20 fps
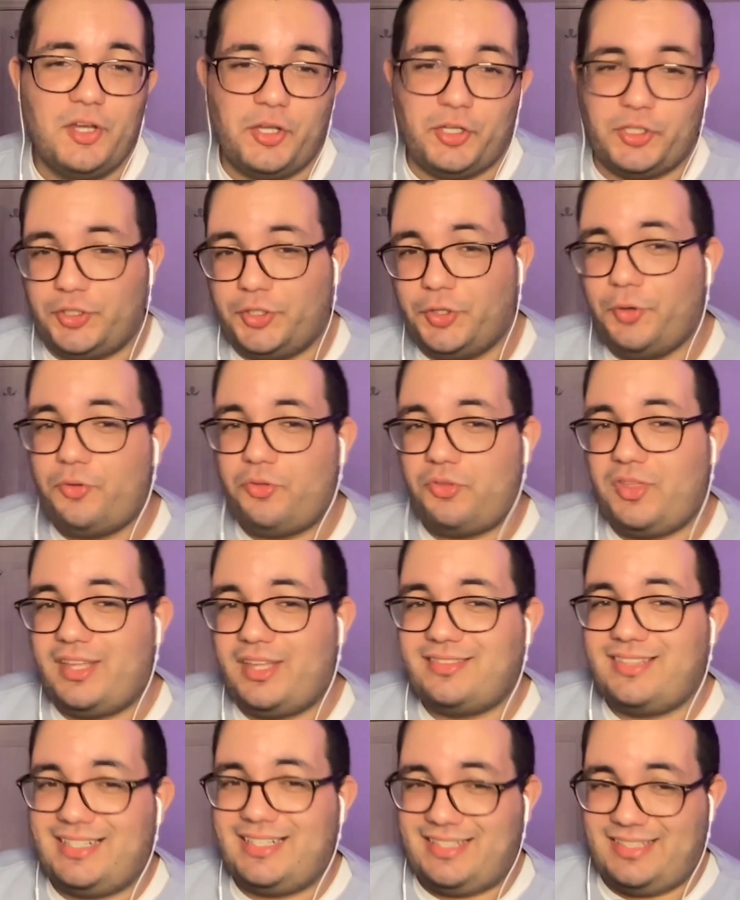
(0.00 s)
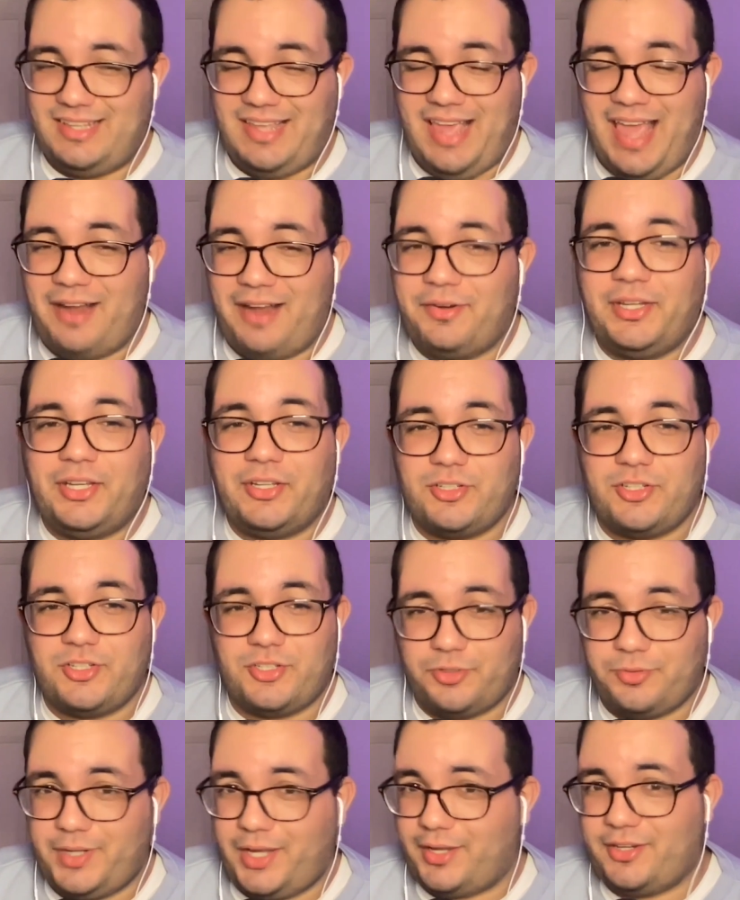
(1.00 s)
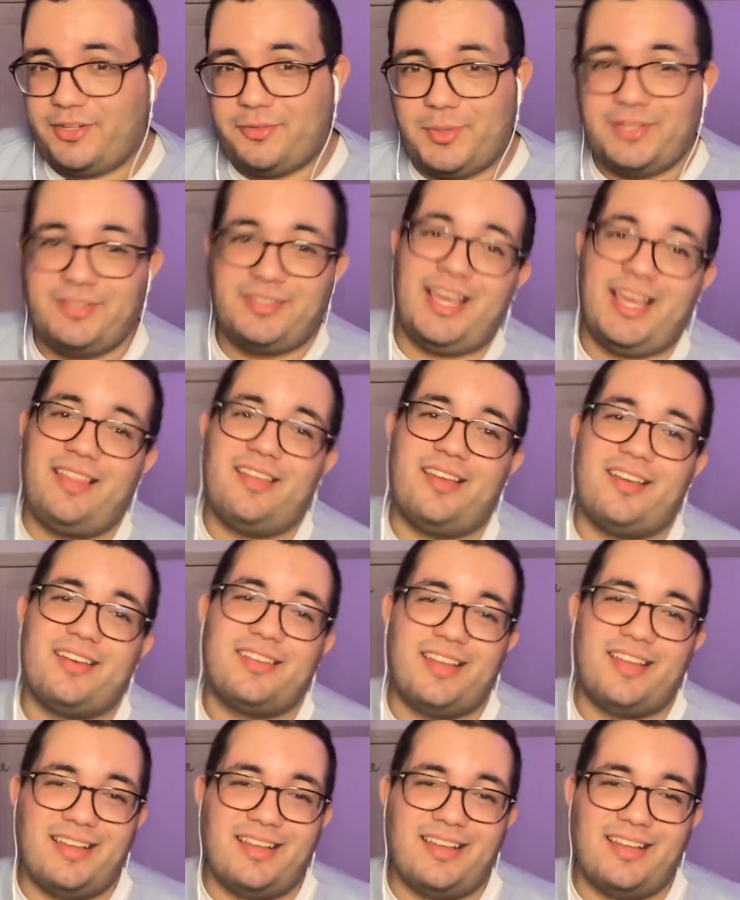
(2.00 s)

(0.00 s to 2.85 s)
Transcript: You think that Ari and Cirie are going to win together.